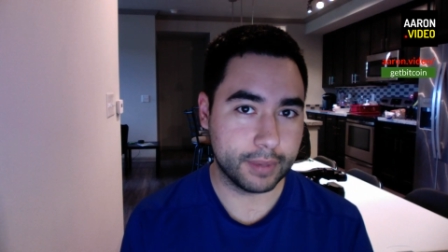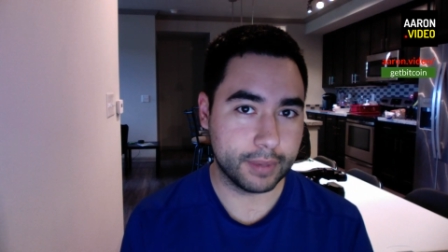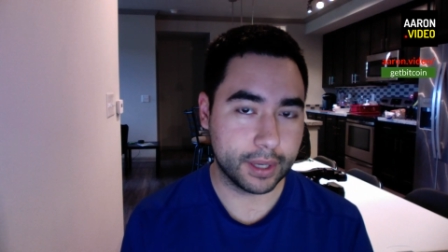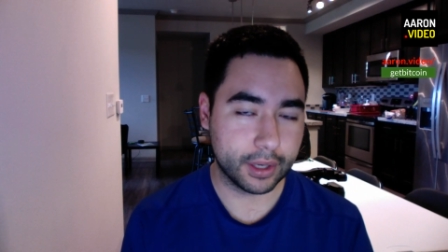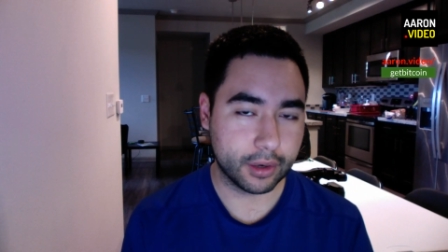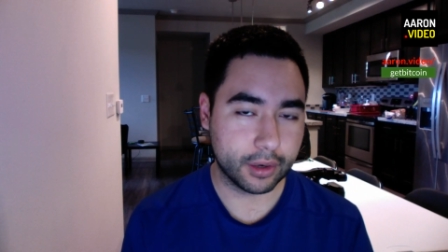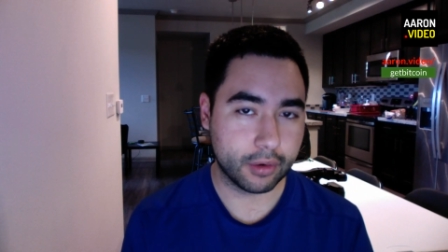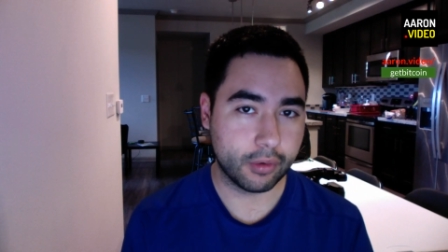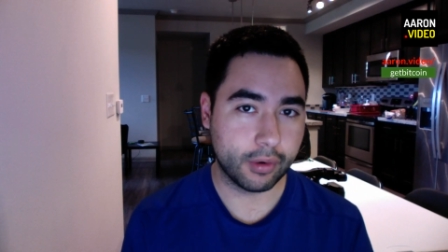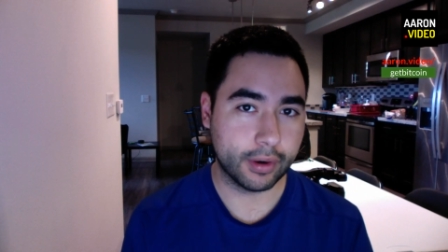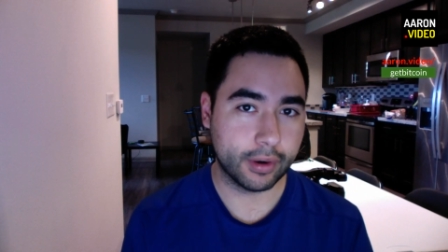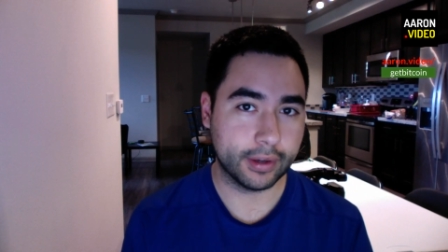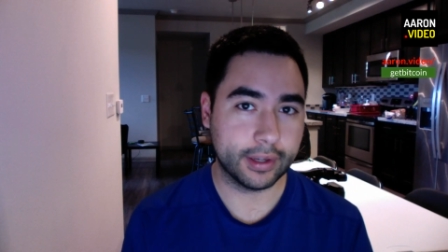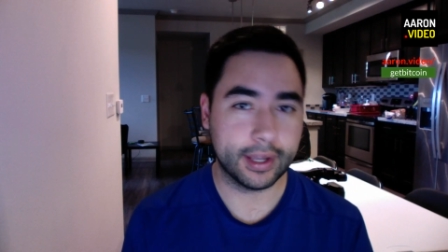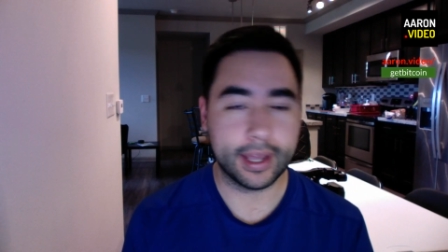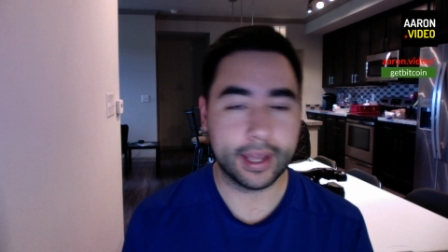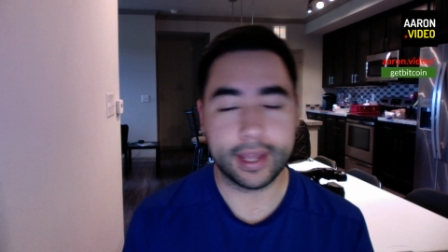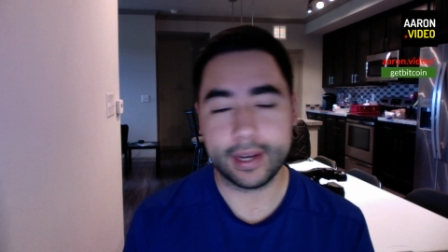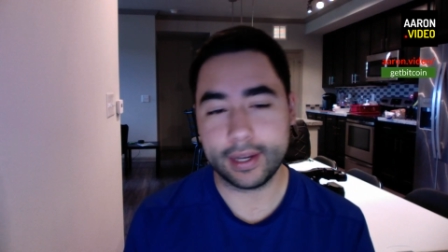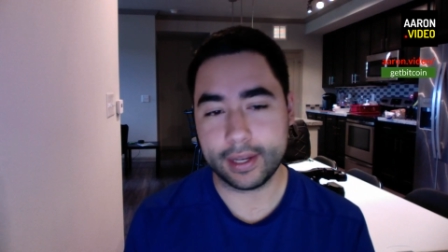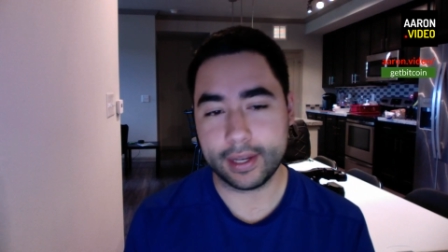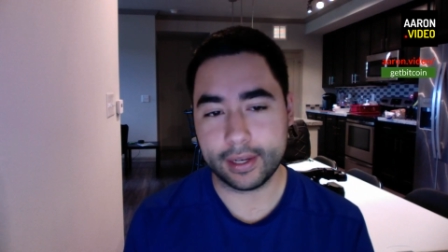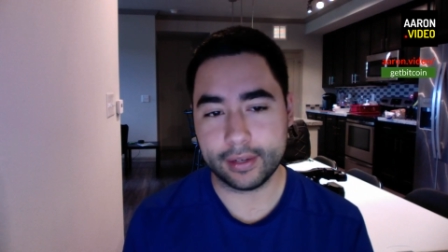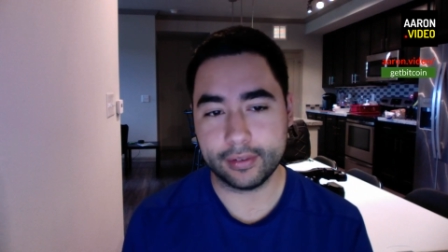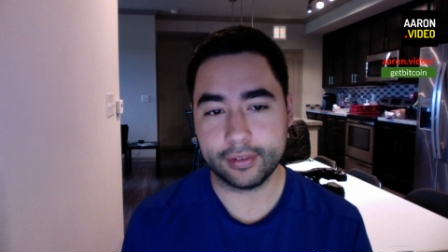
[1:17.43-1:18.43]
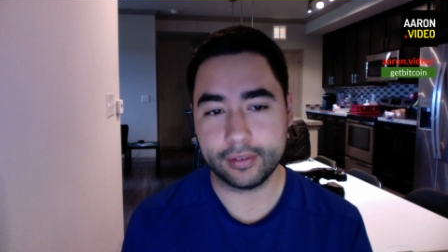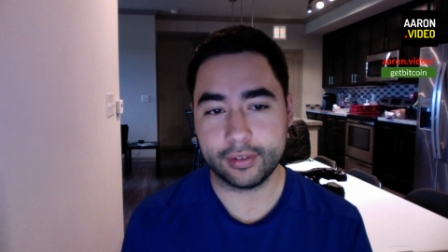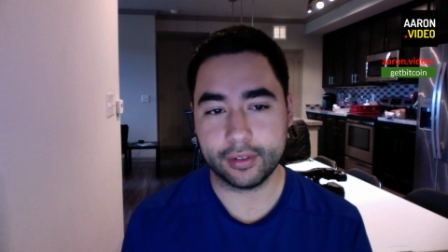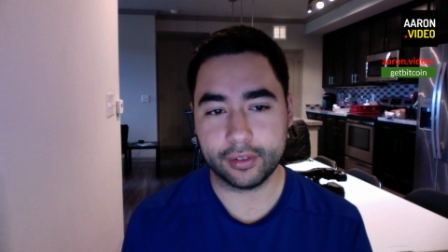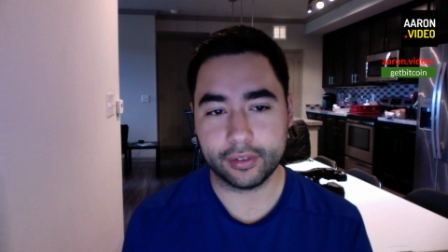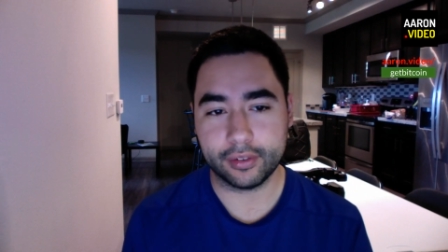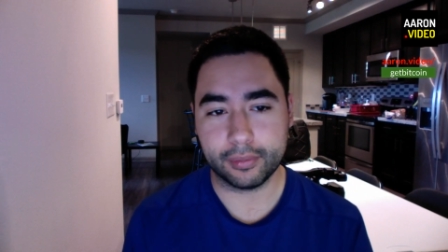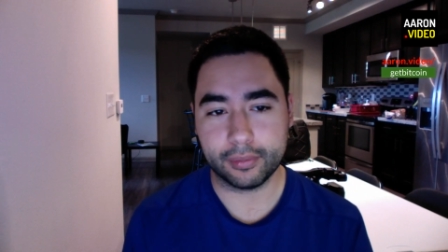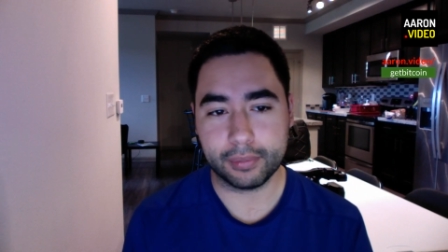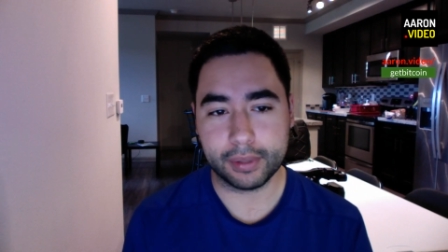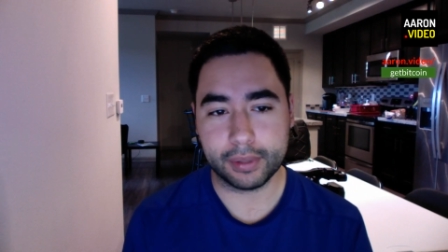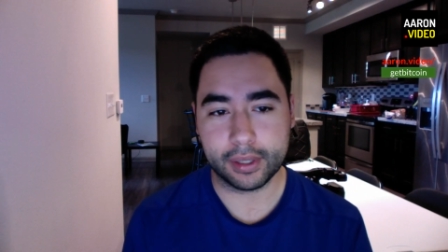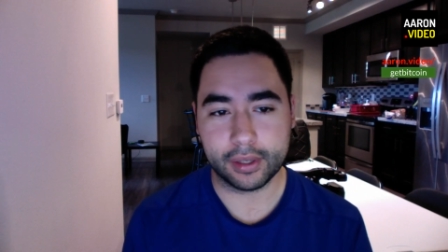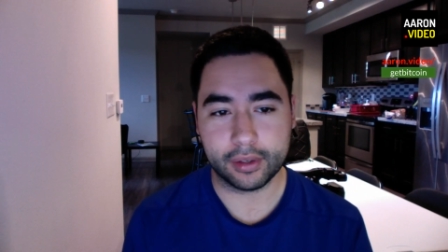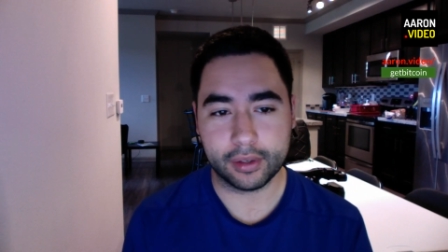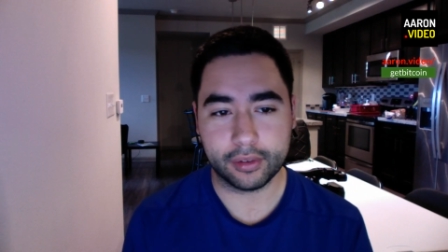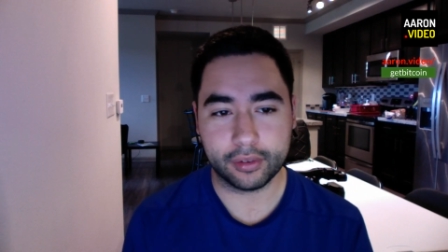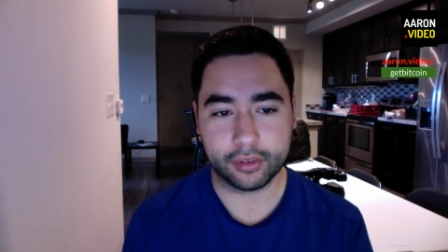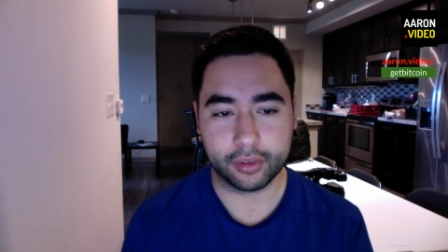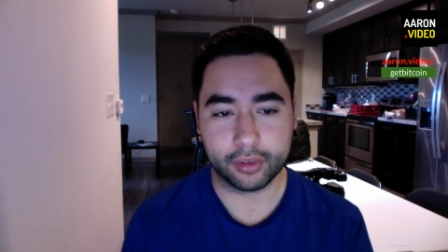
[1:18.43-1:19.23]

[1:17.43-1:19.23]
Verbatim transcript: Bitcoin at 8 cents a piece.